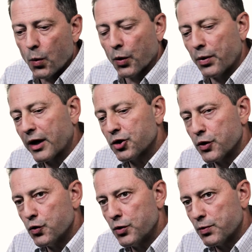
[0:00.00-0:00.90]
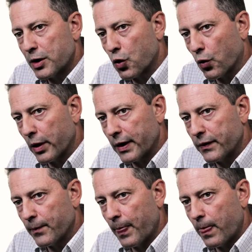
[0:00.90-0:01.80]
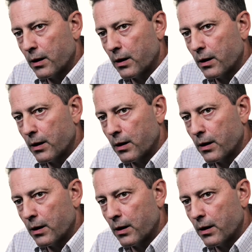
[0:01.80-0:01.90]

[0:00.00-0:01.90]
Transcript: What we actually do is we correlate